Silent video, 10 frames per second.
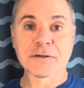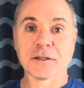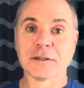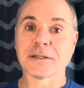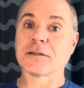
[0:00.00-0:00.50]
a
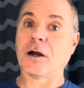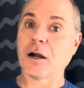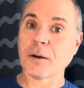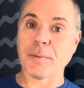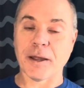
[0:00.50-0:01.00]
link to
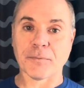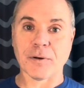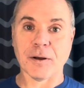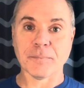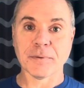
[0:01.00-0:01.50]
our Bay
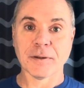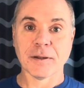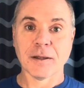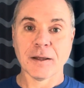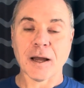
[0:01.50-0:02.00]
Rum.
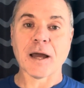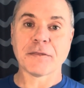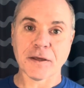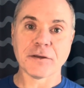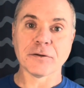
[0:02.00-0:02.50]
I
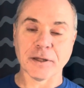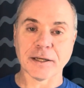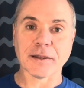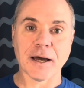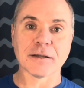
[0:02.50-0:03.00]
think you'll like
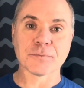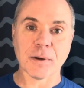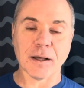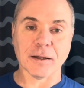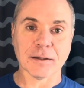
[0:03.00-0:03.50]
that as
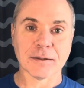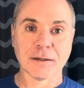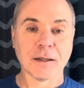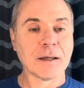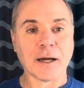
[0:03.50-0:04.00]
well.
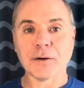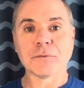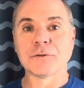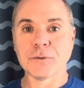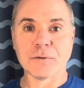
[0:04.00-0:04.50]
I
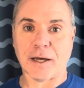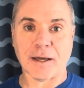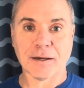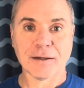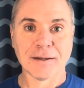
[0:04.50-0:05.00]
don't do that.
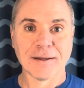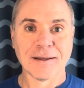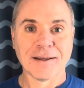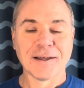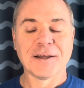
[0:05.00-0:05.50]

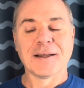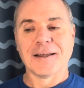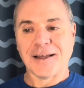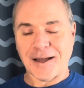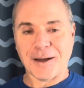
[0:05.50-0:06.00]

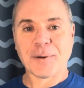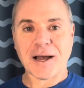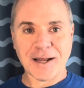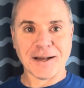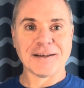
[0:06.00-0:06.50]

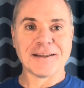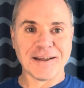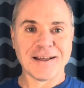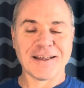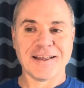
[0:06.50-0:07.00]

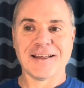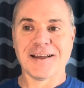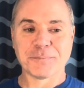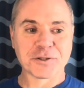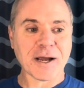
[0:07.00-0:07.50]
I
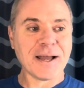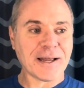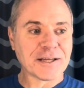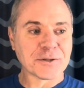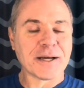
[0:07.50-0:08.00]

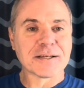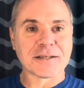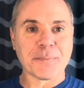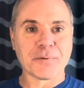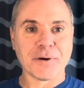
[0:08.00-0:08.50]
try to
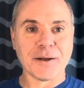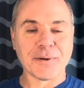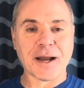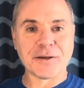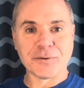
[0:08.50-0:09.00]
separate when
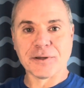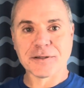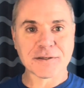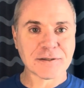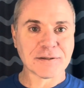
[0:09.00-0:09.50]
I do
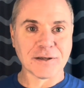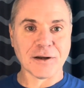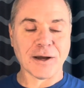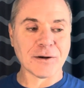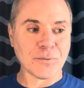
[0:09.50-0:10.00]
this. You know,
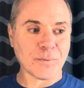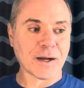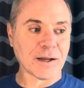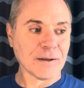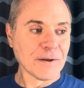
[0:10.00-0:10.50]
I don't want
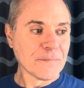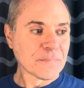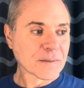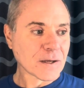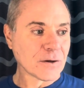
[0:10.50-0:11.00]
to
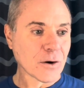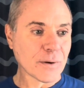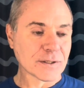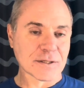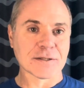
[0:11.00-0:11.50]
go
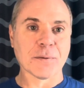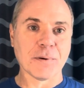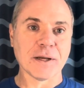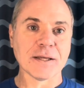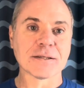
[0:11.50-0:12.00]
into
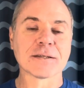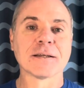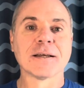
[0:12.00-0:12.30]
somebody's